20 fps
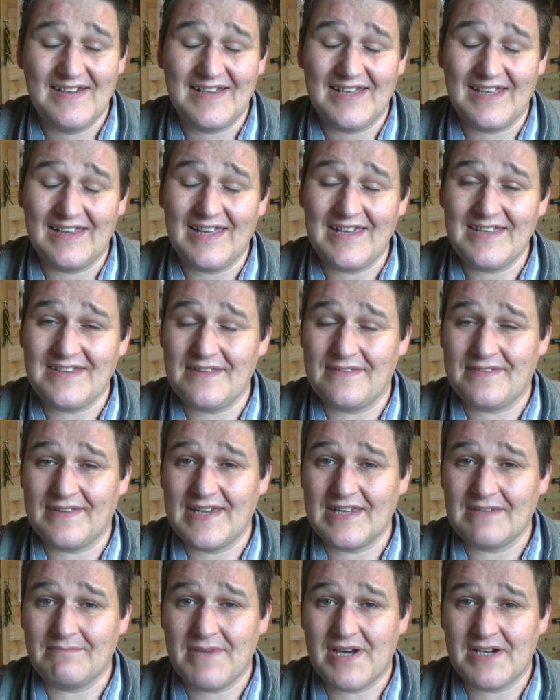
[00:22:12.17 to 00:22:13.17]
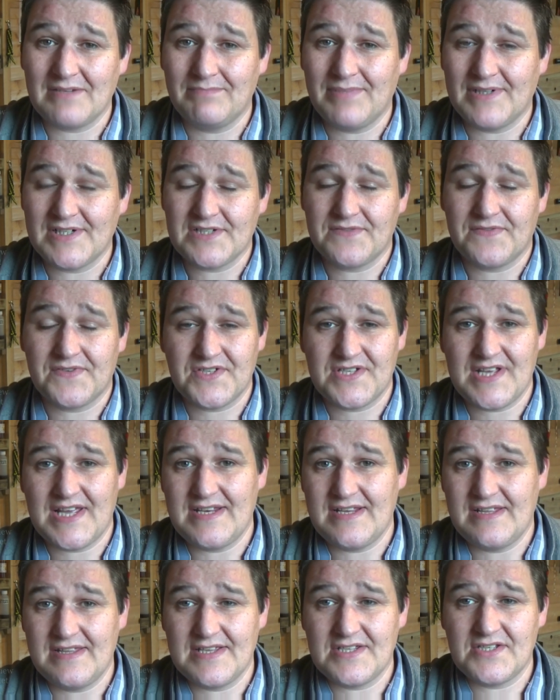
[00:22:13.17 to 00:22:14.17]
I'd like to thank Mark Bugs for
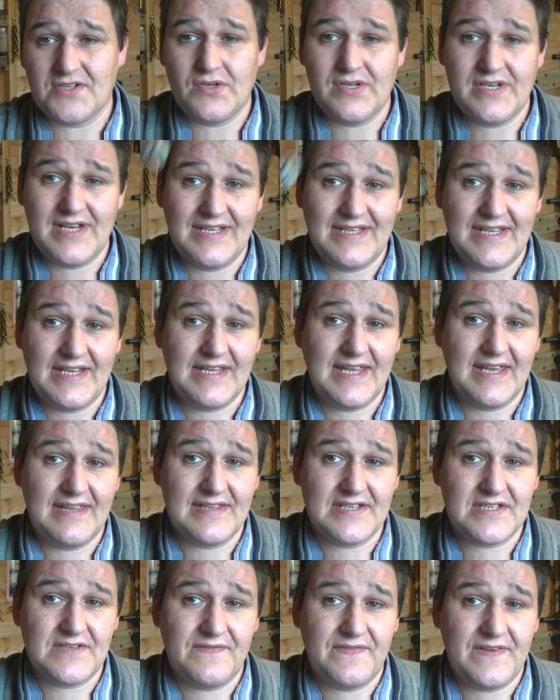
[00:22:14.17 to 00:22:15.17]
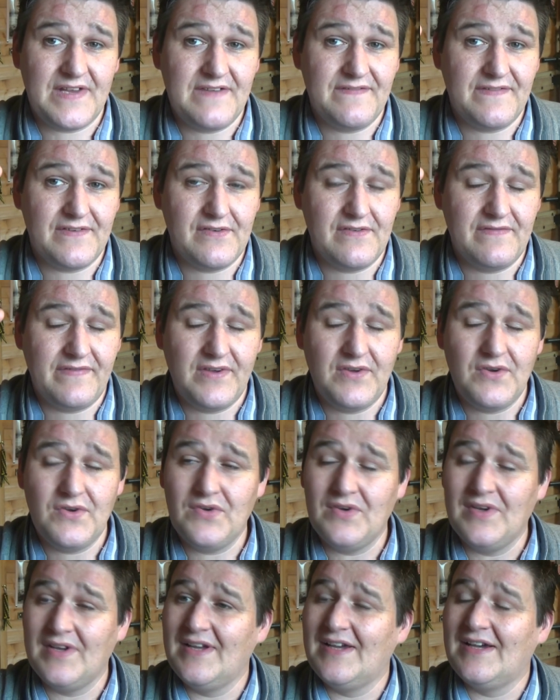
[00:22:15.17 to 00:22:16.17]
sending this on. I did get this free for
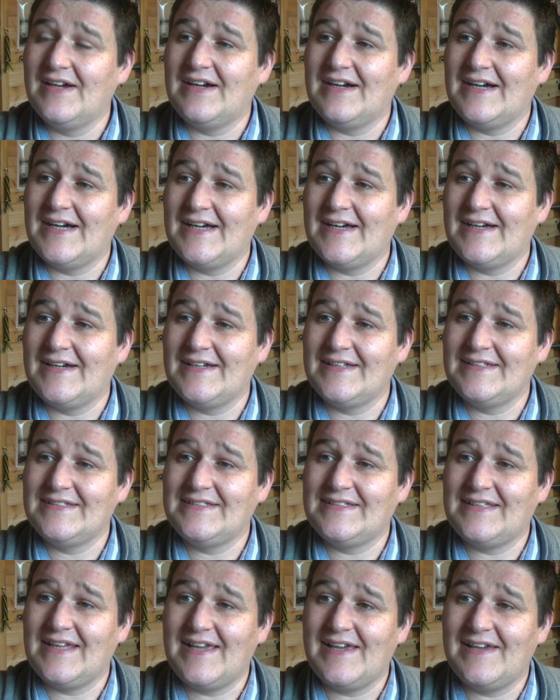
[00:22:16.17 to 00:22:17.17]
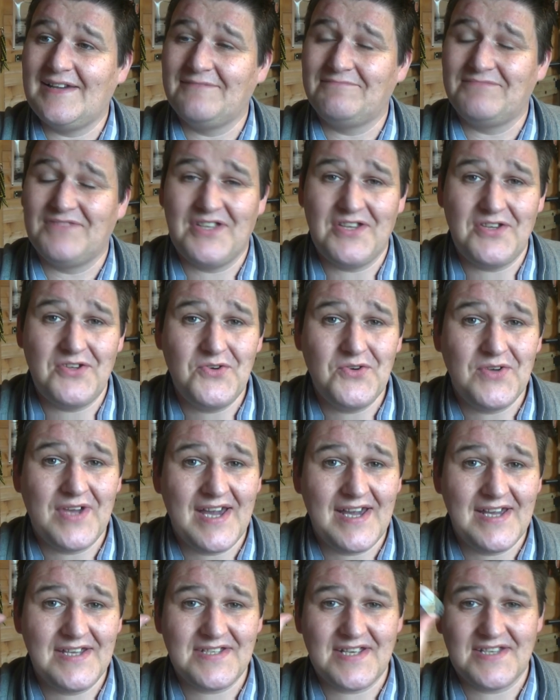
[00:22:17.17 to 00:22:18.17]
review and uh, to you
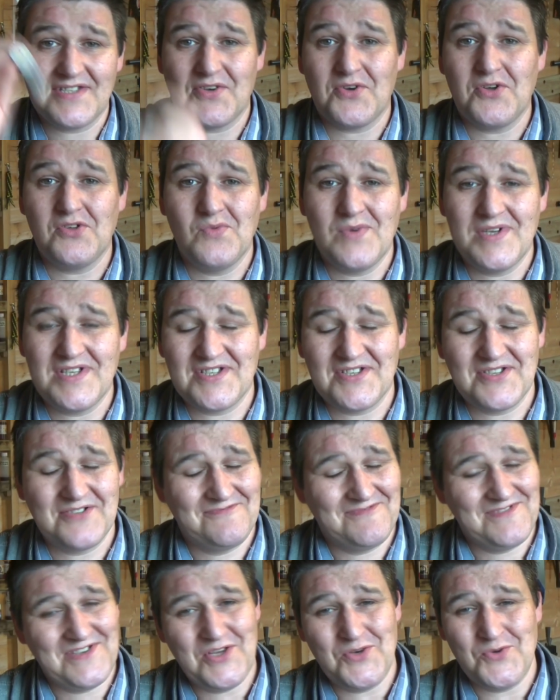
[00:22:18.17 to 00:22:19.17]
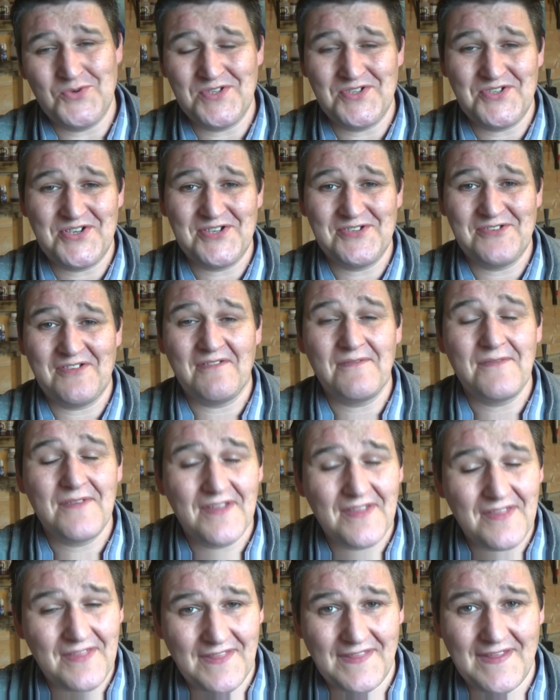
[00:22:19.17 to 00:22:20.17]
guys as always, you know the drill,
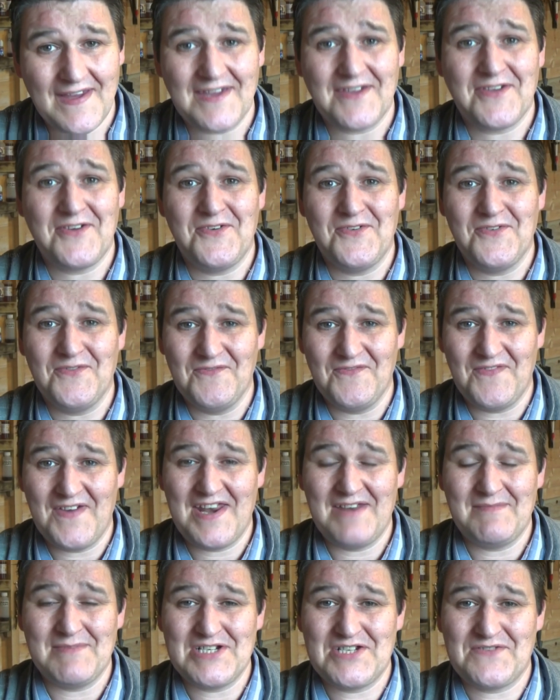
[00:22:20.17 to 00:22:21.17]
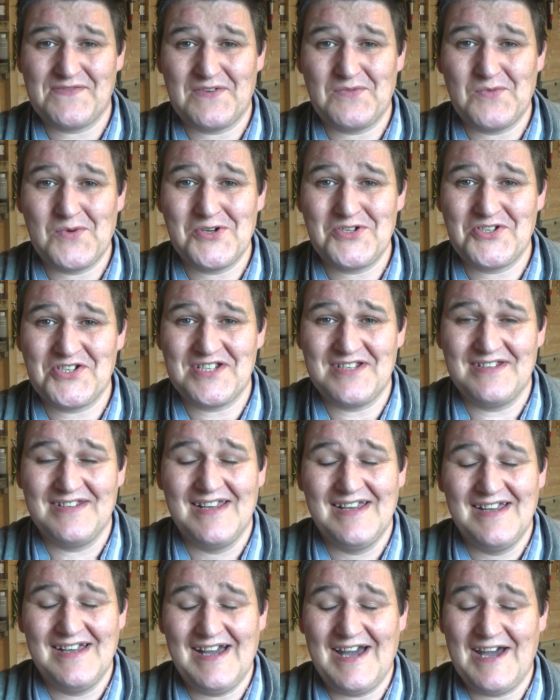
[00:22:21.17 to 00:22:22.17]
thank you very much for watching
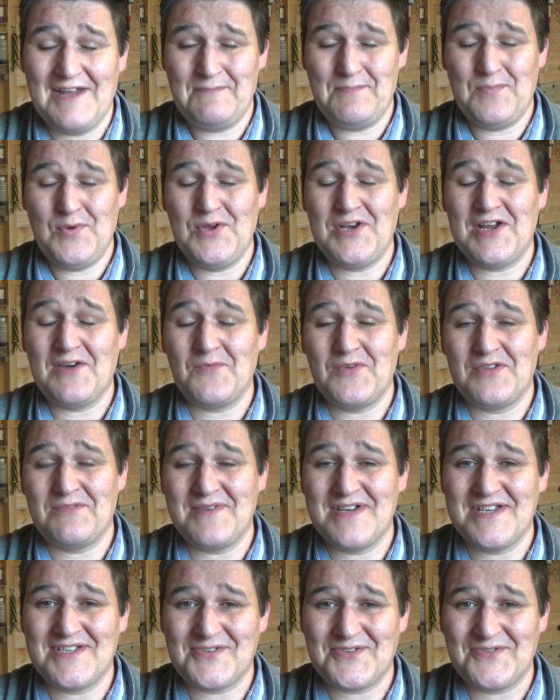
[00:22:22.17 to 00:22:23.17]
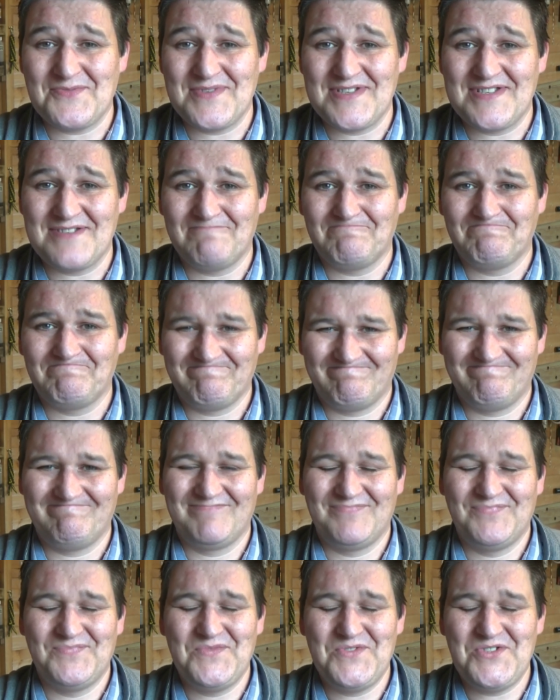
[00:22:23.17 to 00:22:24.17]
and putting up with me as always.
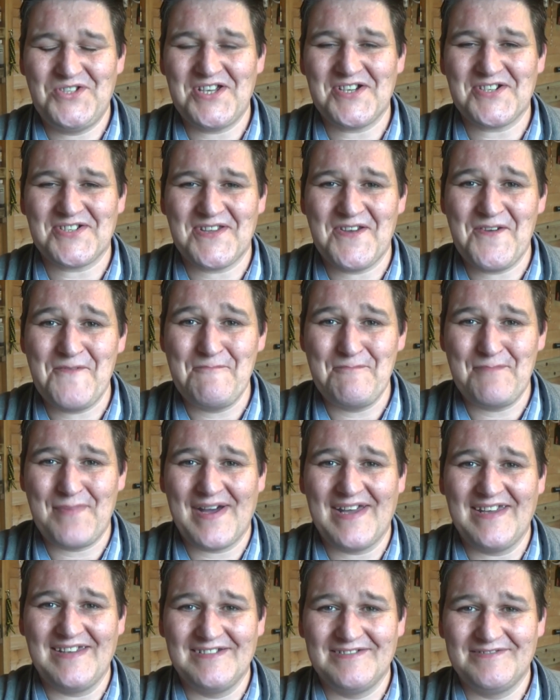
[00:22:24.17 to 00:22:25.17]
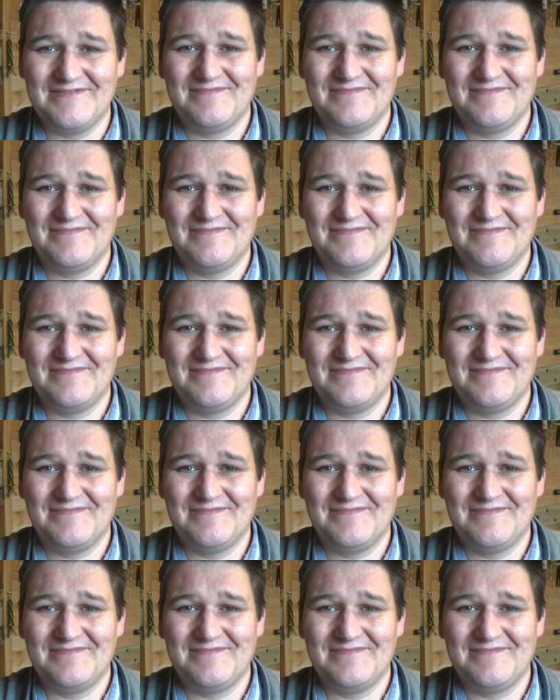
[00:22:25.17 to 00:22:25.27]
Cheers now, bye.